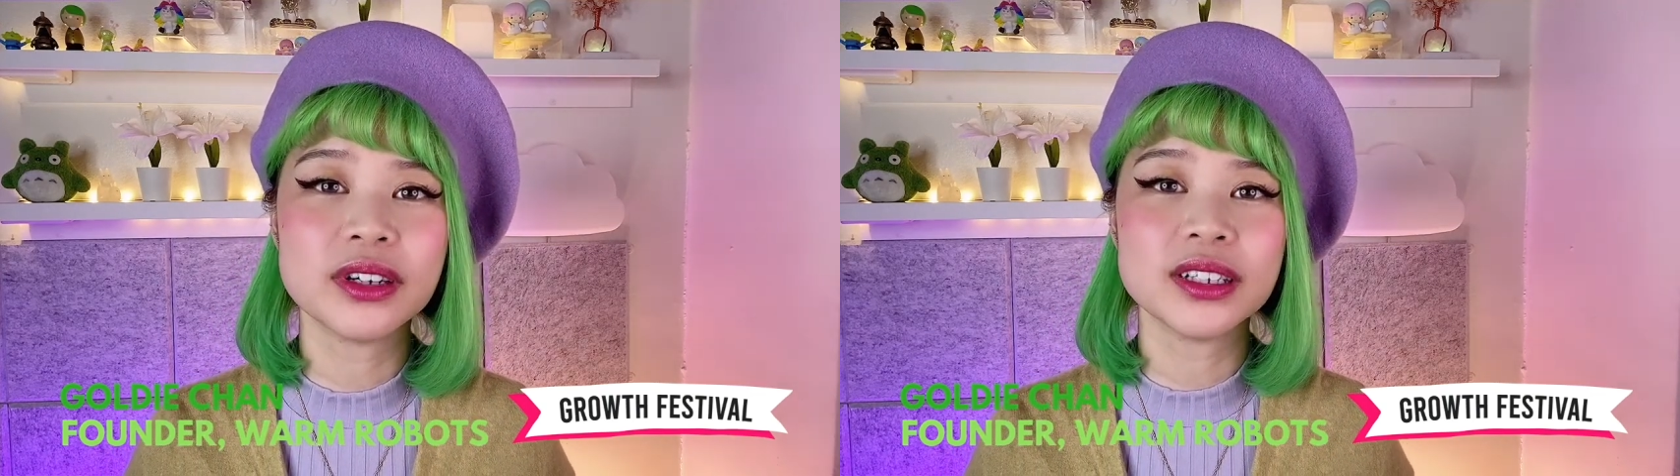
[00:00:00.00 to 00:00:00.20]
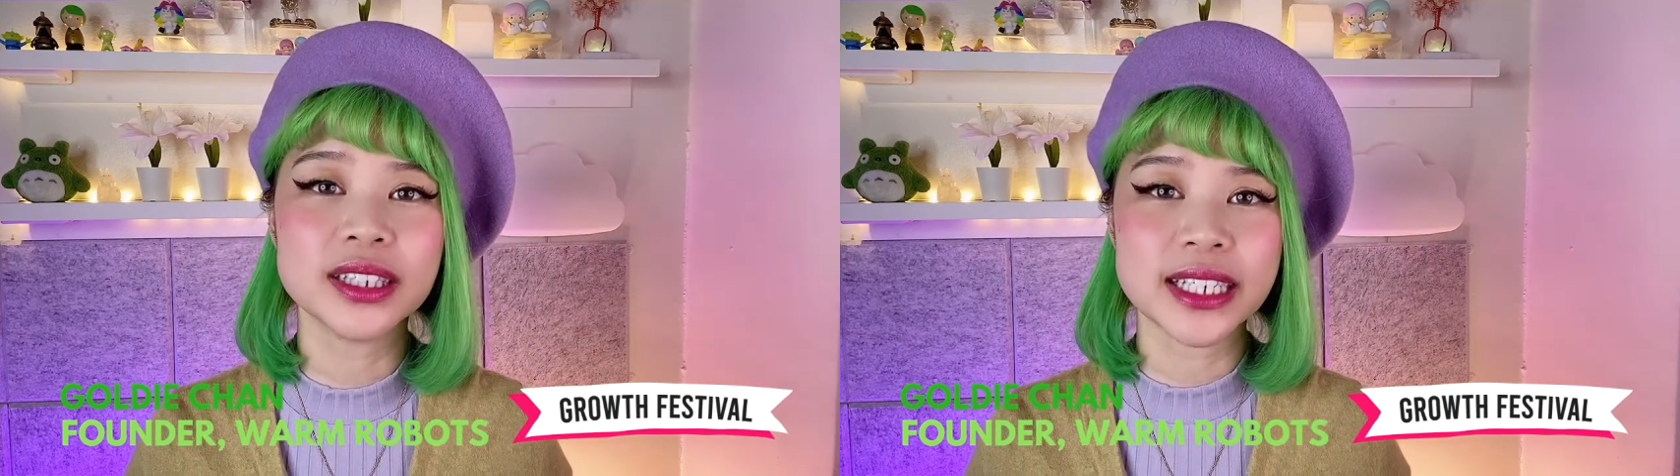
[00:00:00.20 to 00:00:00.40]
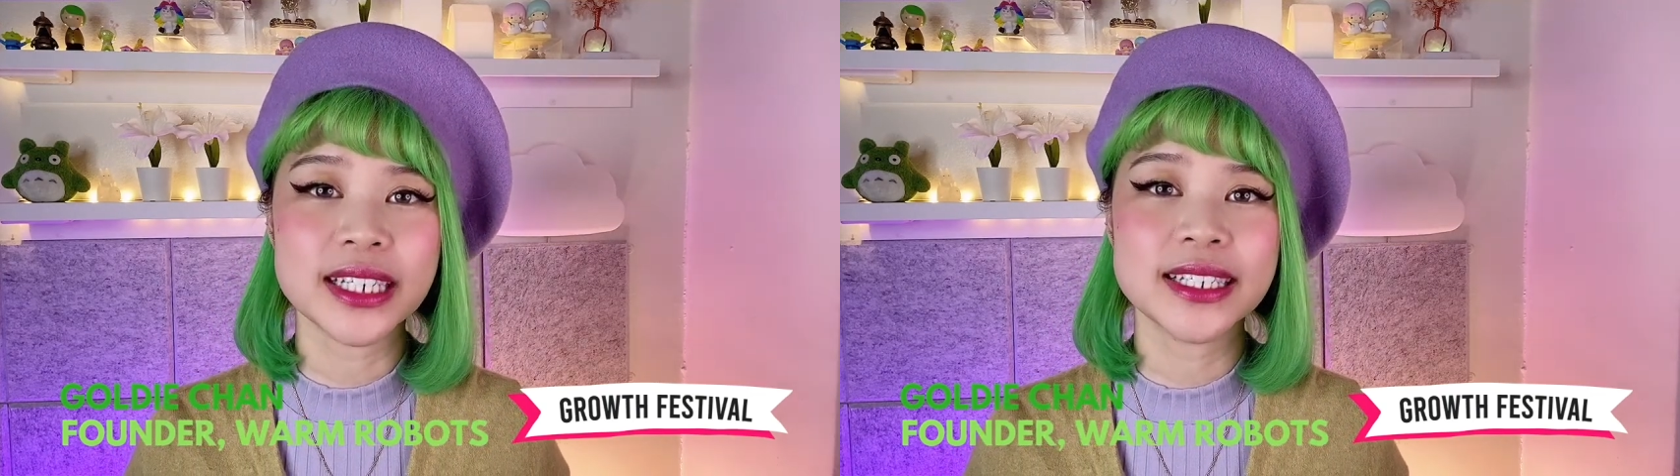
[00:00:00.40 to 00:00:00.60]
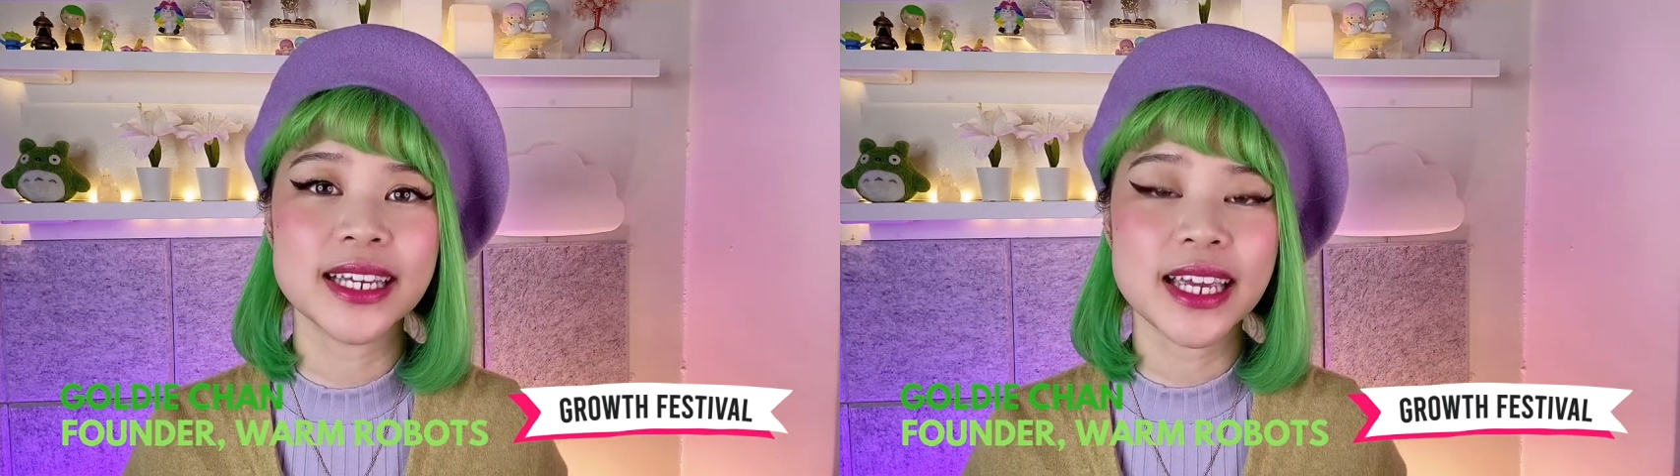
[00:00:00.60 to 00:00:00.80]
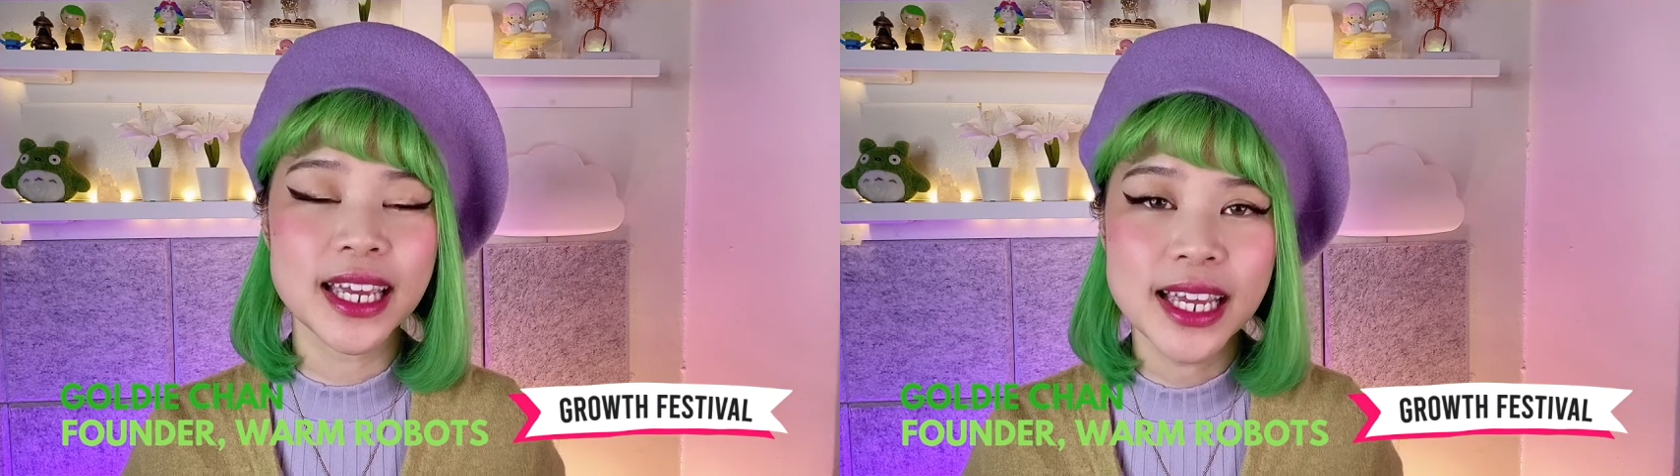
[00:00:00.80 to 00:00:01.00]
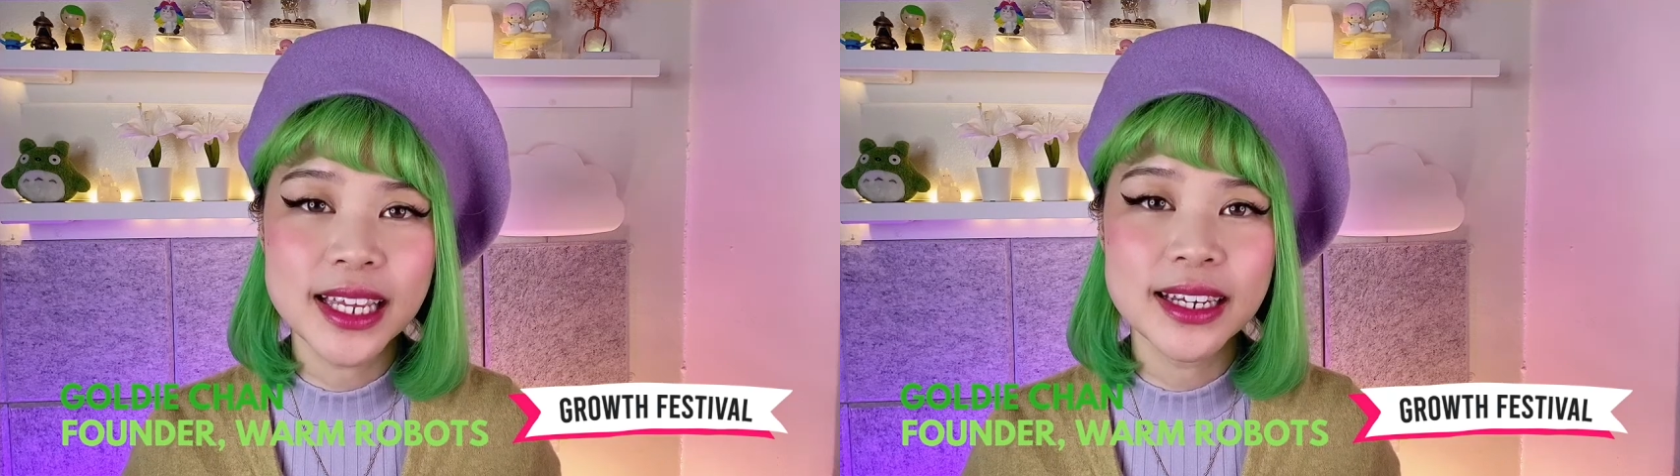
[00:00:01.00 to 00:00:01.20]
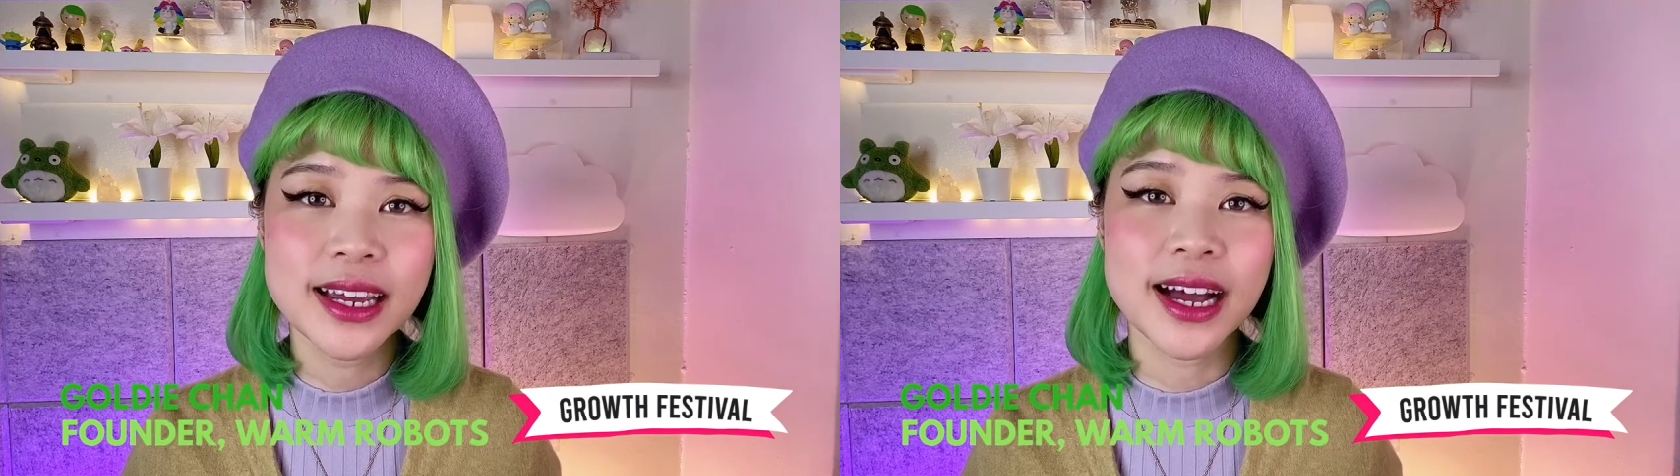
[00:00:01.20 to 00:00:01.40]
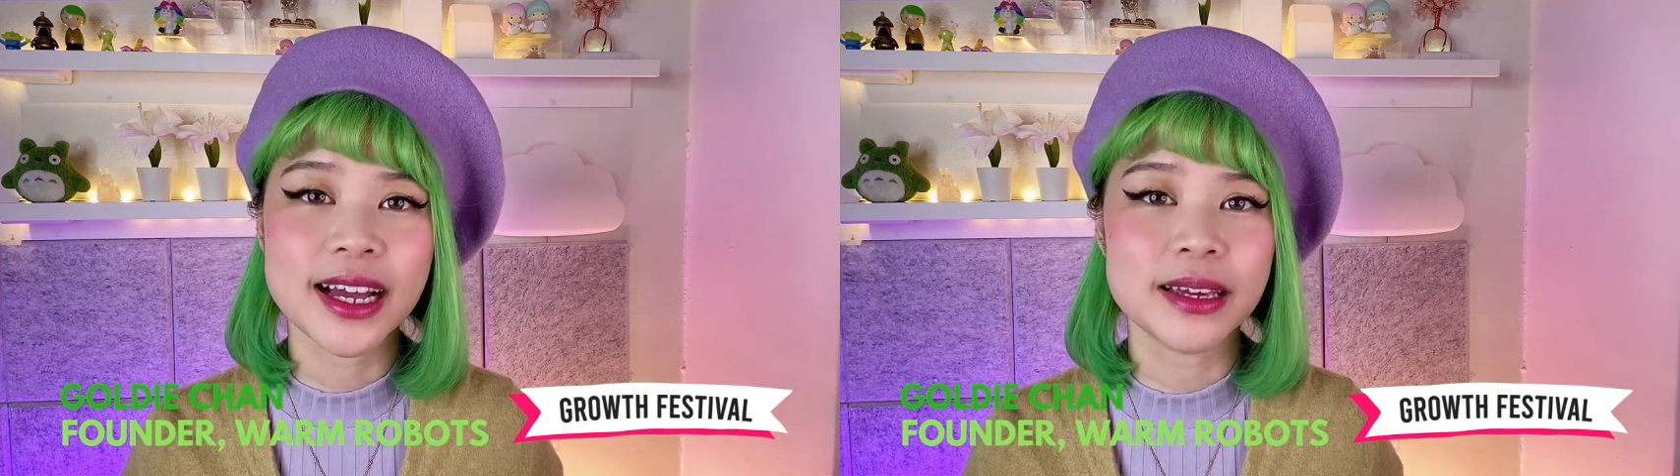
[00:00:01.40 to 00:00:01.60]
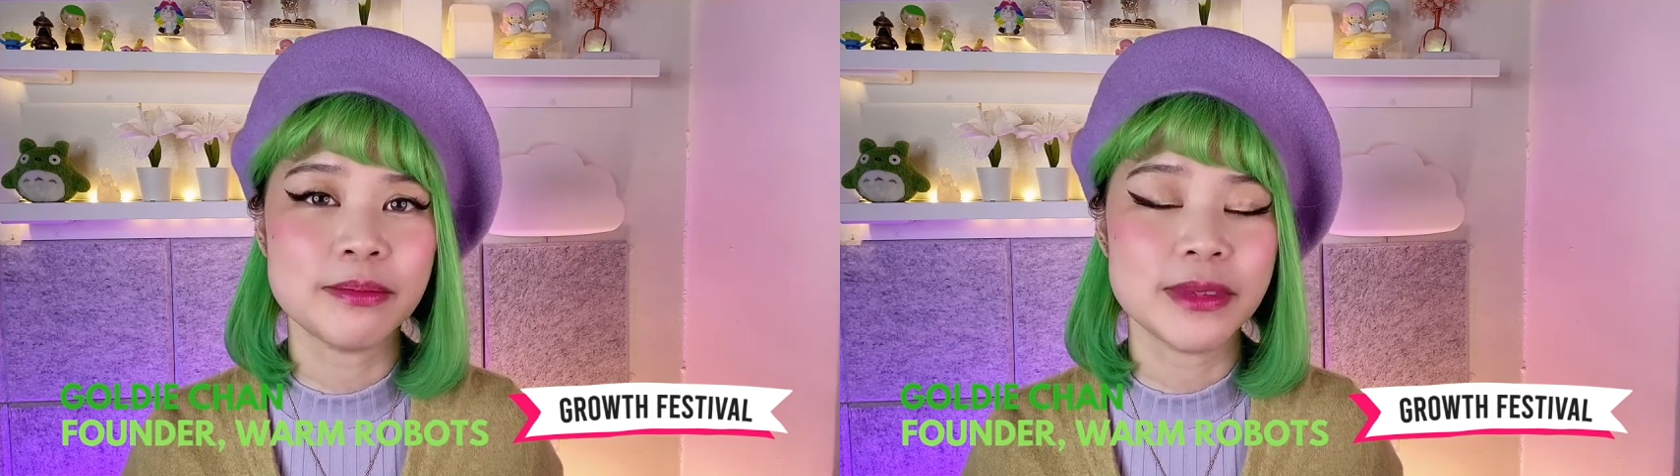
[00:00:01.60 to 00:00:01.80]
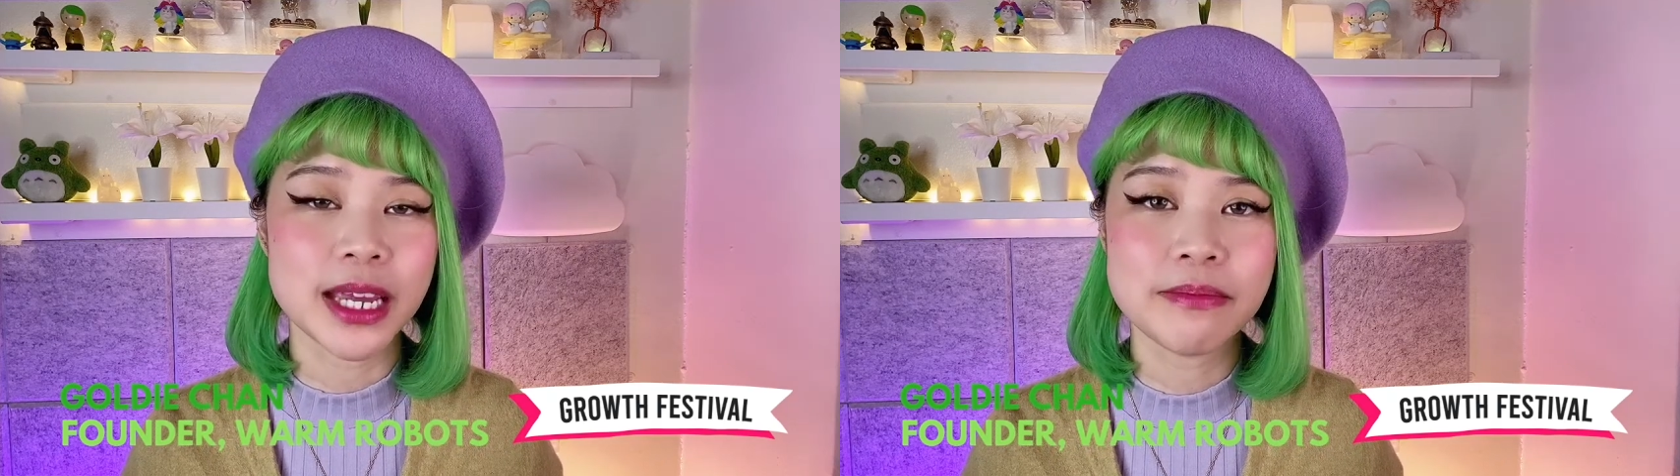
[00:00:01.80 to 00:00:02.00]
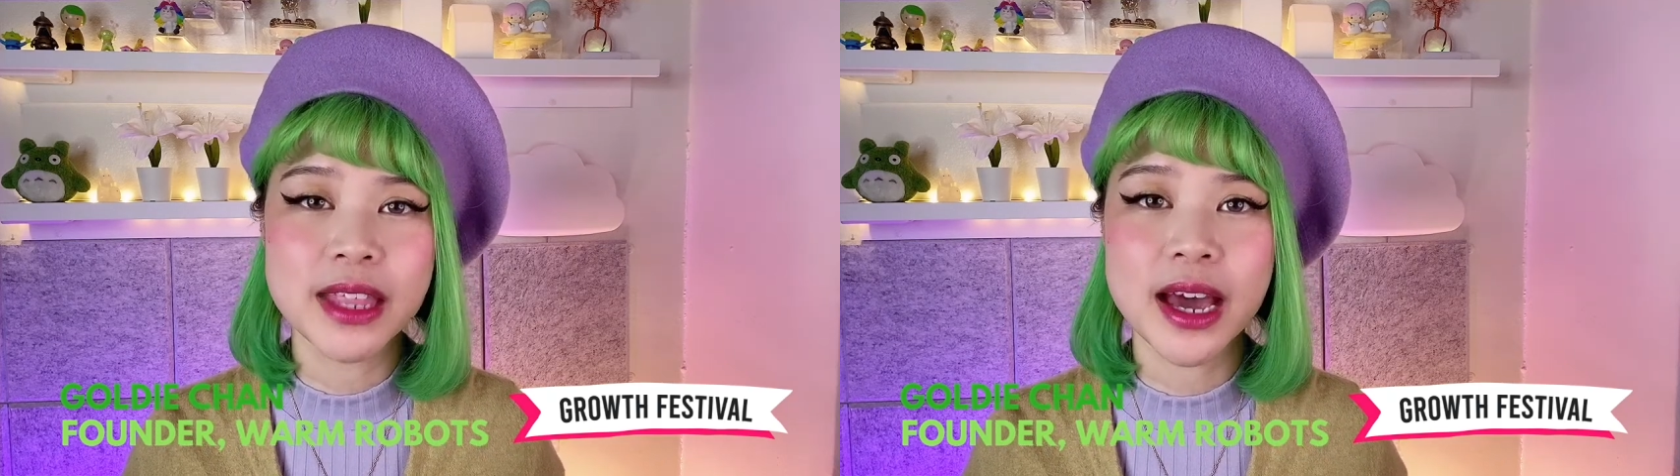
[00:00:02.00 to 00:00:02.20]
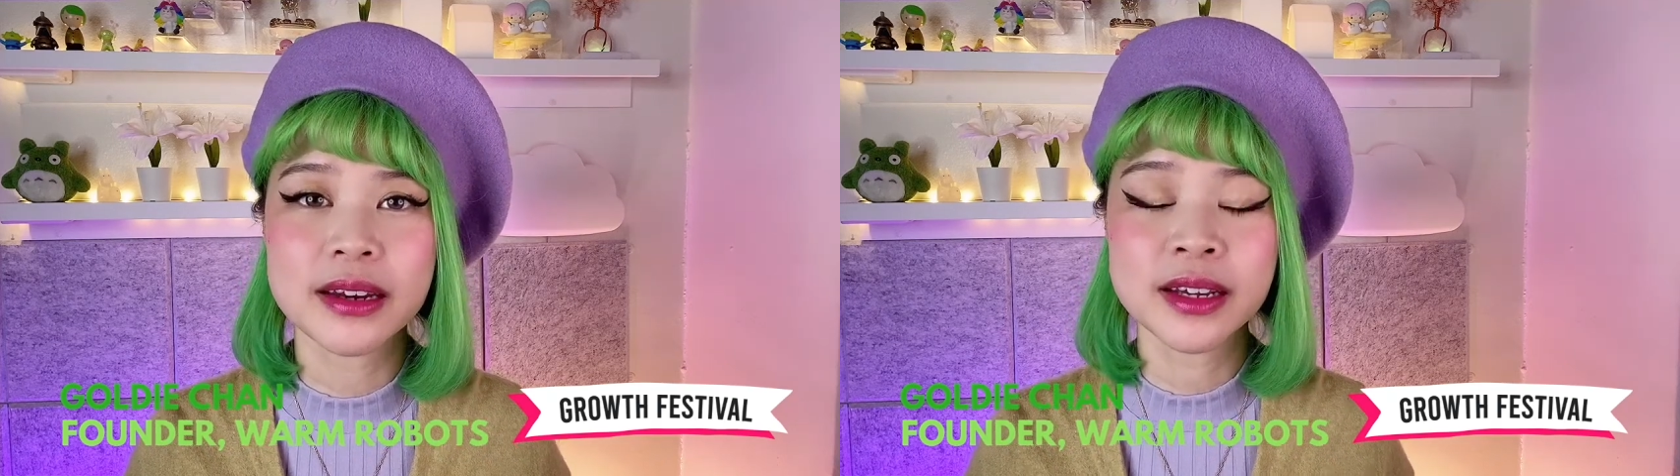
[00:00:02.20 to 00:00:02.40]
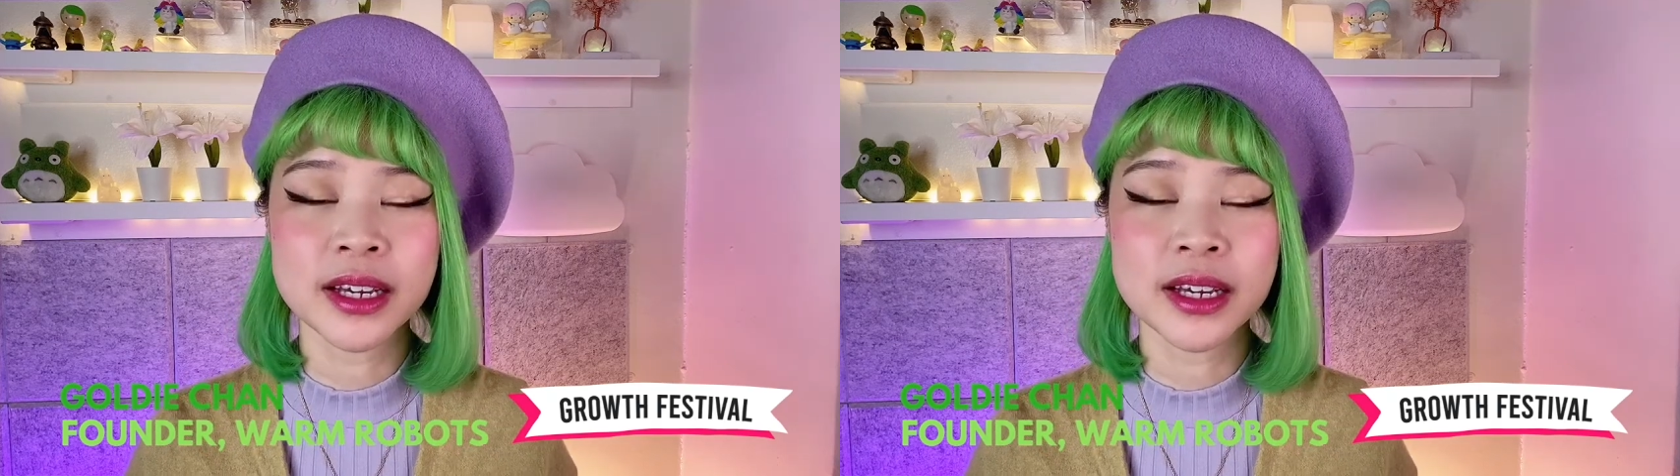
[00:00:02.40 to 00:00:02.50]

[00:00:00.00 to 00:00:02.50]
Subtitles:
LinkedIn. I am named that